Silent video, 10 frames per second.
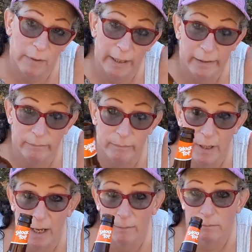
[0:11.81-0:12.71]
And
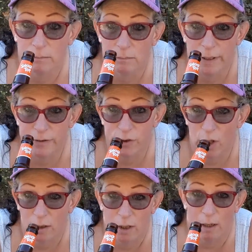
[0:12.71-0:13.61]
yeah, it's shock